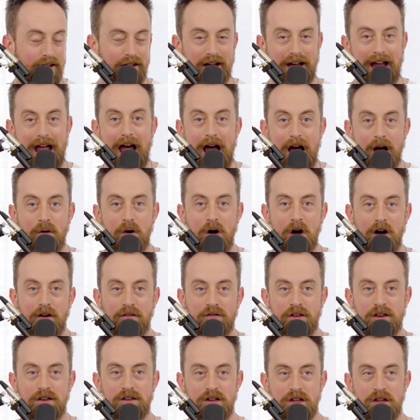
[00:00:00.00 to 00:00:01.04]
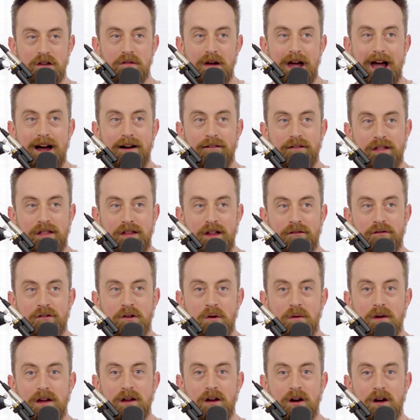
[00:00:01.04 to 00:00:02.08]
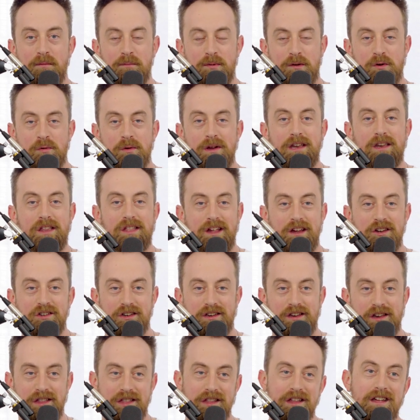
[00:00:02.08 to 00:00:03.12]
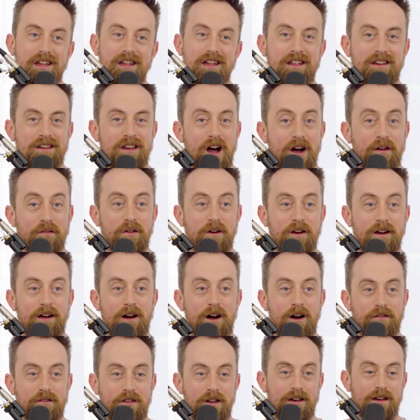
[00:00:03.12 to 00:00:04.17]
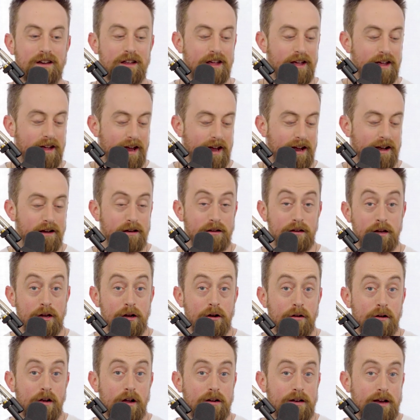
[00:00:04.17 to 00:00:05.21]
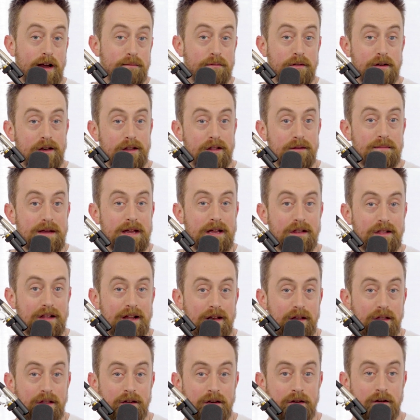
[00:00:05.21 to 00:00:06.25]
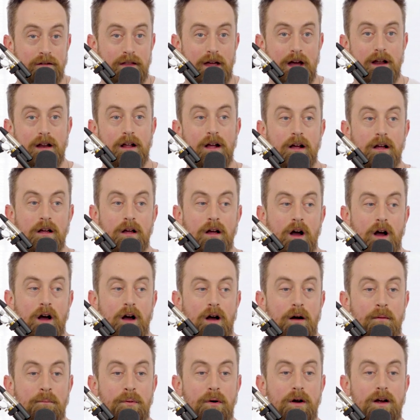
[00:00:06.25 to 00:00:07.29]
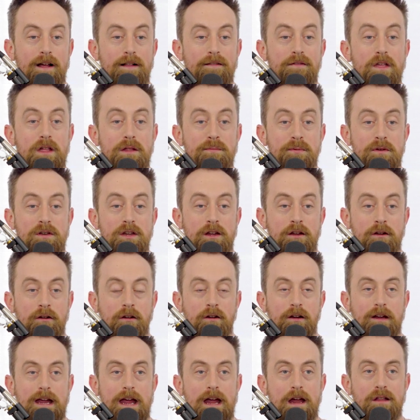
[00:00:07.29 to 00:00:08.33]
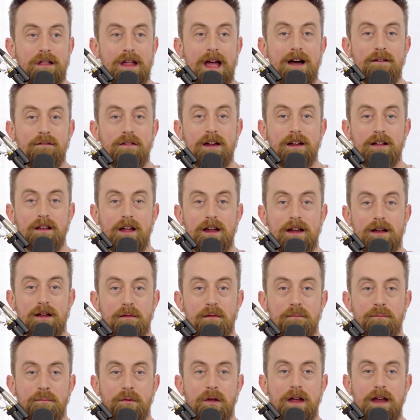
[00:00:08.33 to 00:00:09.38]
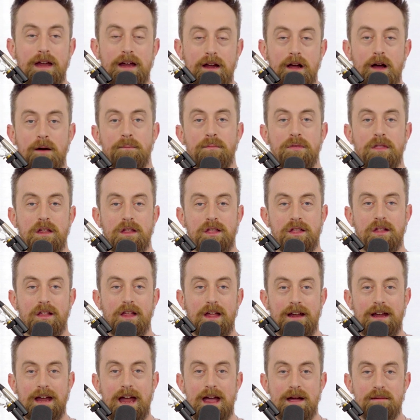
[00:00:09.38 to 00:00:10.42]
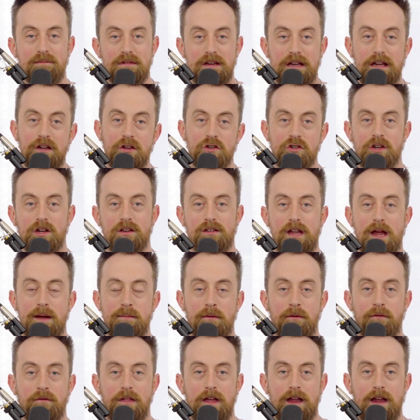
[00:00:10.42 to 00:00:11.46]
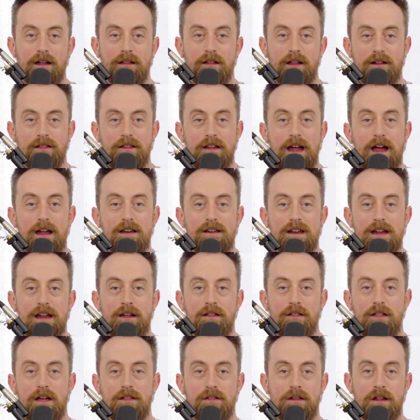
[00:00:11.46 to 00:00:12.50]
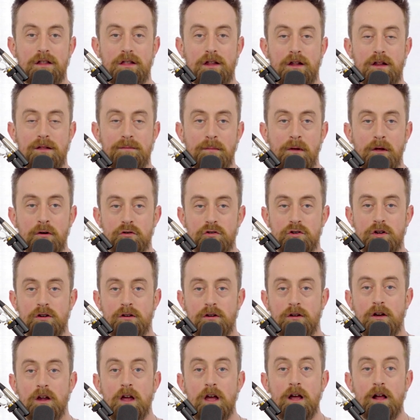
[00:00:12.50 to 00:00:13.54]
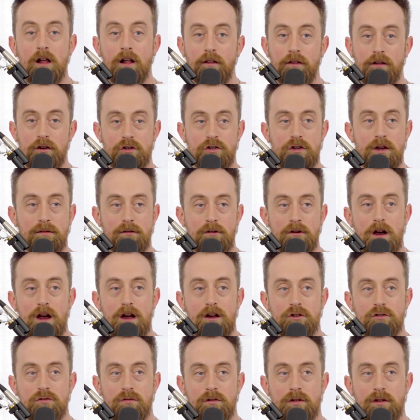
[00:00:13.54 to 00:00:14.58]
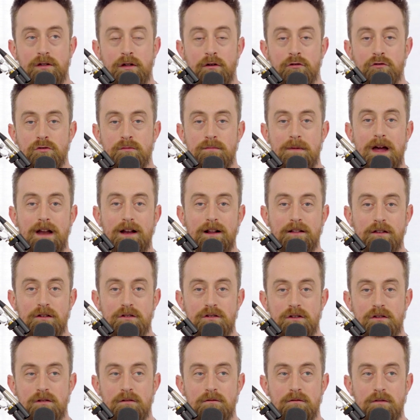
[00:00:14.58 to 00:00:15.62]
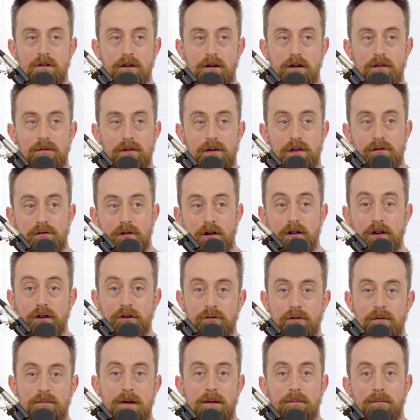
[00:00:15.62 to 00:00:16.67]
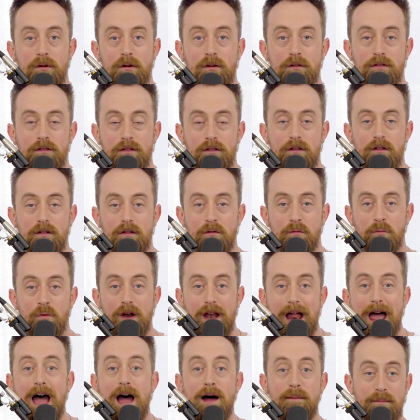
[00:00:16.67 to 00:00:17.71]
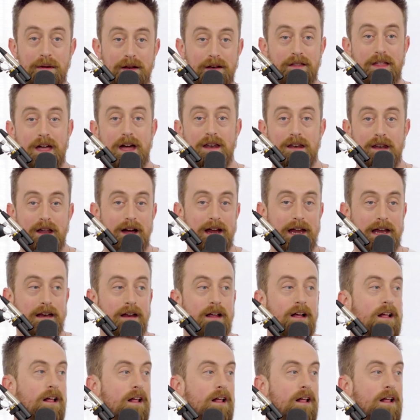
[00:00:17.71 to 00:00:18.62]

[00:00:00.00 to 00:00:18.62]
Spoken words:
Like, how often do you have stuff going on between sessions? Not very often. And, a lot of times it doesn't make sense to do that. But in this particular case, having playing up this amnesia type of thing, like the idea that this explosion or the ship crash was so traumatic that you're even struggling to remember what happened that night,